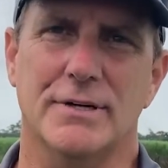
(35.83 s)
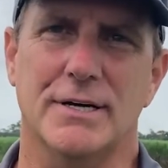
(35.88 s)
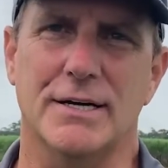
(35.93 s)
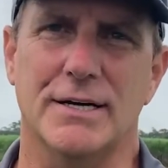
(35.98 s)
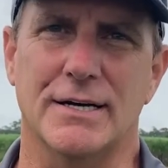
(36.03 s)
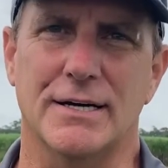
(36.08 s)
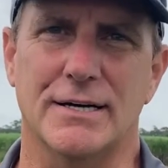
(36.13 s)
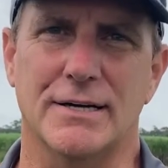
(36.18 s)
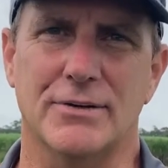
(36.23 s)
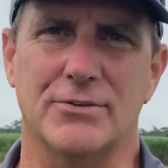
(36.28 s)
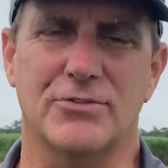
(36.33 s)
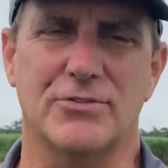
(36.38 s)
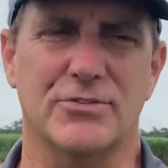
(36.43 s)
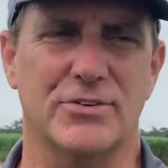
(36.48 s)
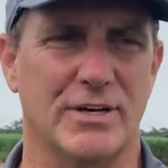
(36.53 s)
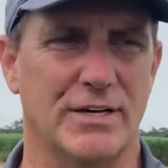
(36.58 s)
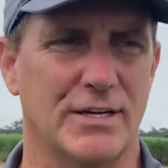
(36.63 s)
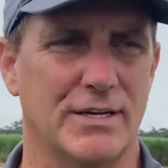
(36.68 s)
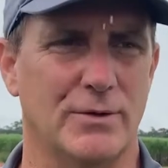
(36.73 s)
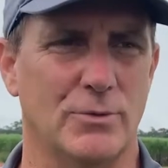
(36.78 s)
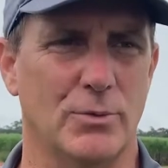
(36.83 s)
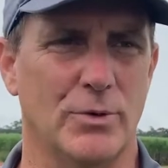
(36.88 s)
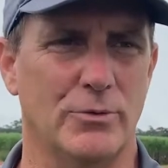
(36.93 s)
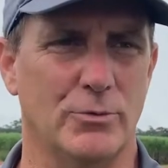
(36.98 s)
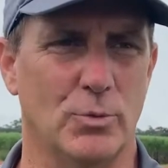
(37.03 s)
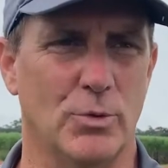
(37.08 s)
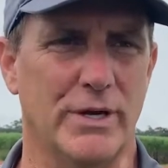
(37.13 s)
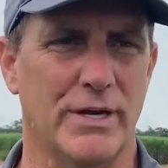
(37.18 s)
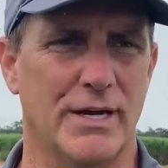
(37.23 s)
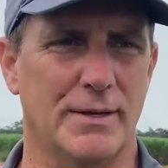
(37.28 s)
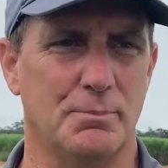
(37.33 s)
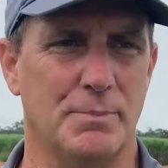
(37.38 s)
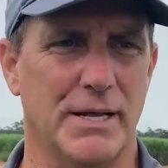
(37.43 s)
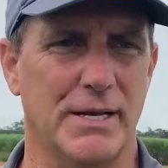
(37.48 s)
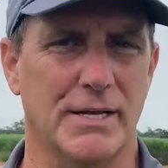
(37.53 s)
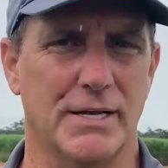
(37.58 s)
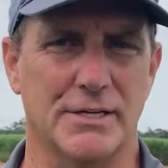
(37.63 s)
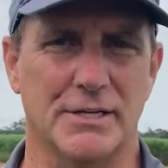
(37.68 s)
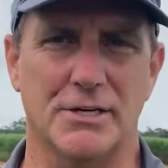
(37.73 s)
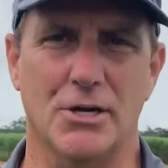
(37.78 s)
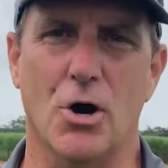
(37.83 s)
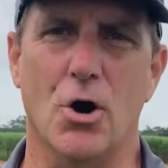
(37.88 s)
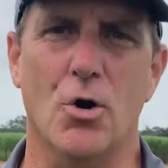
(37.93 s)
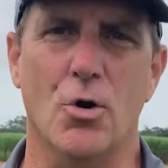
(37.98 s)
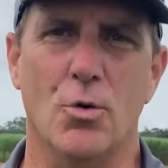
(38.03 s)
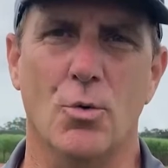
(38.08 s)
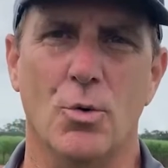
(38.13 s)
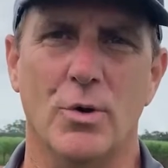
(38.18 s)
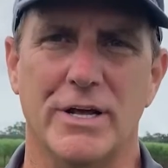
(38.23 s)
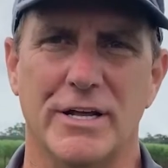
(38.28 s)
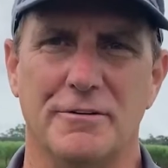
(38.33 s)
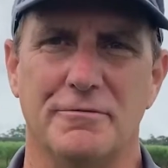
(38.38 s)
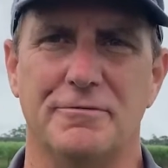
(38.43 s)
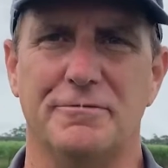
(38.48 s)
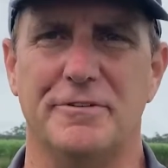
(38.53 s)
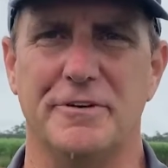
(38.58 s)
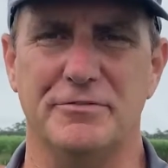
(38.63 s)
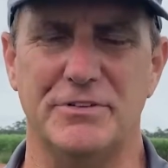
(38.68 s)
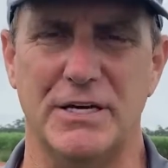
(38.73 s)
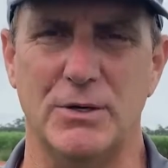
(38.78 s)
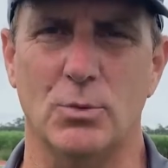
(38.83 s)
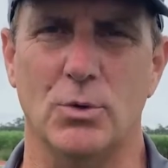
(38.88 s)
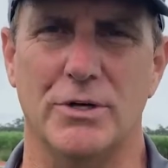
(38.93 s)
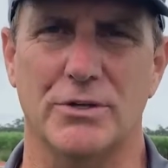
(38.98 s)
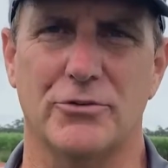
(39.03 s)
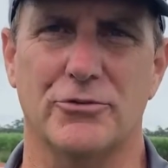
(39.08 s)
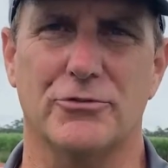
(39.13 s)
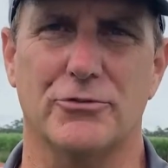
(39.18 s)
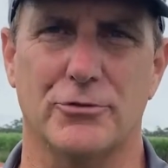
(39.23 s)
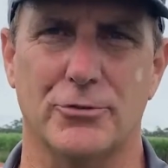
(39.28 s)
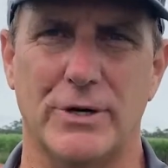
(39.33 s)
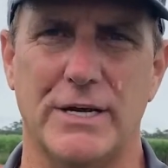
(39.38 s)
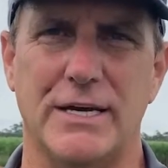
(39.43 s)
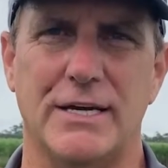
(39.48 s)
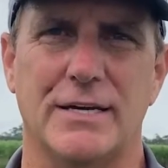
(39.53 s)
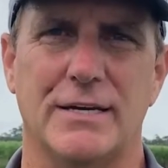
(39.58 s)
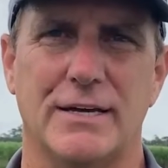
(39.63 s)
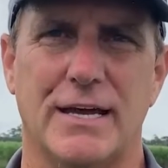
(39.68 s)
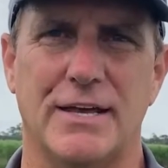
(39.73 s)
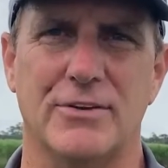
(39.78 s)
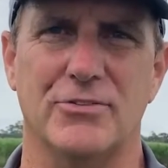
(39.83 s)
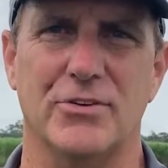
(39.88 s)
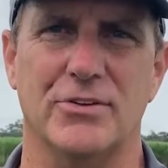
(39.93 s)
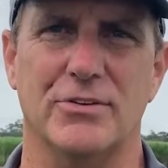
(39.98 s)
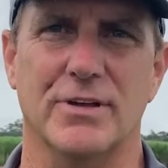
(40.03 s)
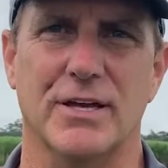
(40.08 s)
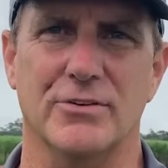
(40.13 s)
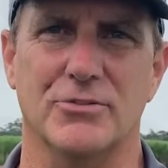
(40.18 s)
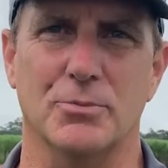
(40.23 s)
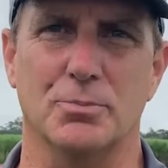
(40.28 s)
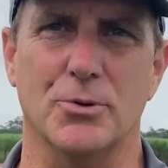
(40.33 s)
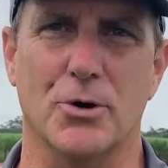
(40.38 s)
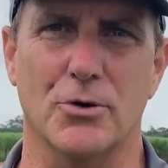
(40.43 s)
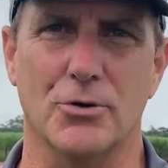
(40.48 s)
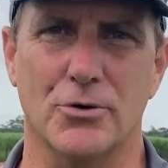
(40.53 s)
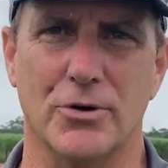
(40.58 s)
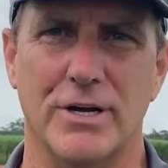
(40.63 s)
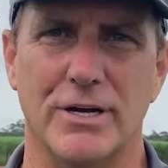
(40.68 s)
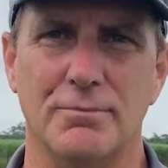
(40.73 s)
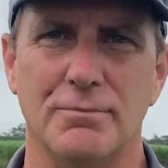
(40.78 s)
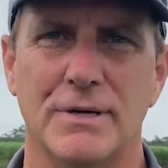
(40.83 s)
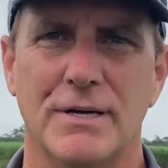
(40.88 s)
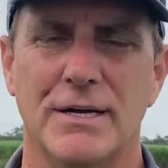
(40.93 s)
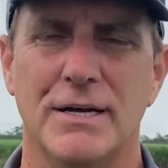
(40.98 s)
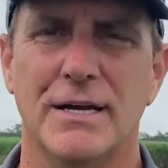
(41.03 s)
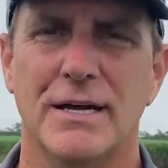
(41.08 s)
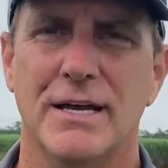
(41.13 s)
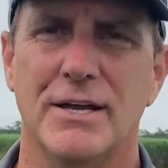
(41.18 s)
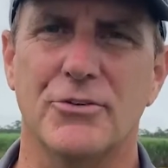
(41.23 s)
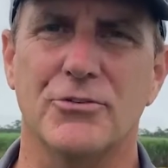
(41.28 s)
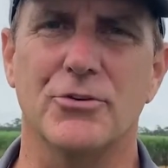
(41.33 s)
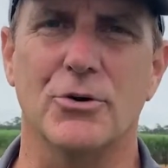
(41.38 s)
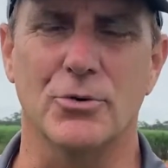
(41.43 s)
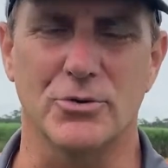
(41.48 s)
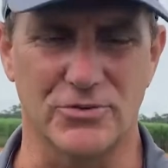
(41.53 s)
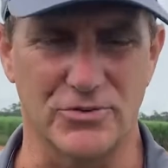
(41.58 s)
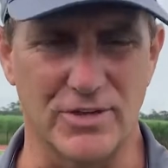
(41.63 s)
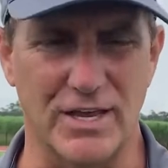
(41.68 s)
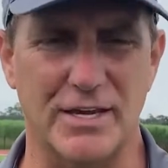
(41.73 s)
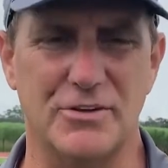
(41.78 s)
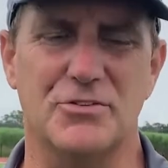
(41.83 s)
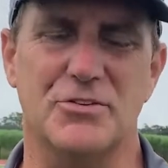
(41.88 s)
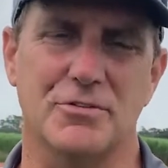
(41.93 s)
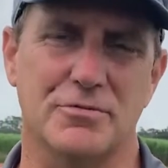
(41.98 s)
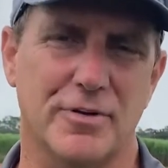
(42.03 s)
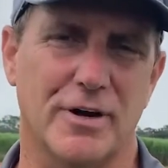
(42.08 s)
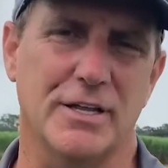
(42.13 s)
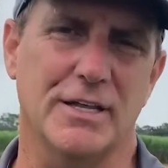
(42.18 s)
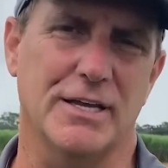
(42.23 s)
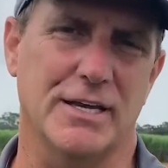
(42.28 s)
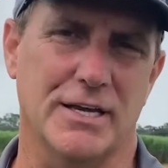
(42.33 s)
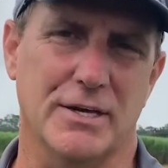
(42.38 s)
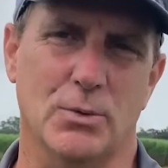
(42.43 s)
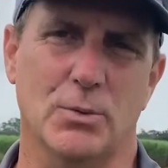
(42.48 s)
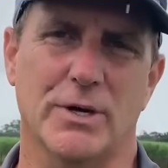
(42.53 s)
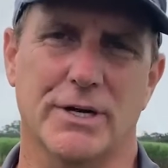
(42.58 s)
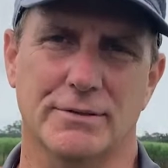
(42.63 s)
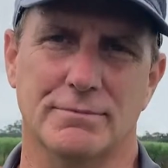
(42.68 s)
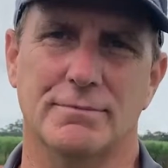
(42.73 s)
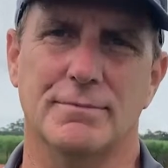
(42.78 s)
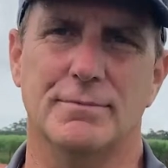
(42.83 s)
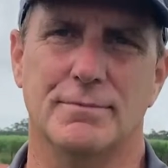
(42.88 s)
We had been on an 0-51 streak as a program, and so it was nice to finally get a win.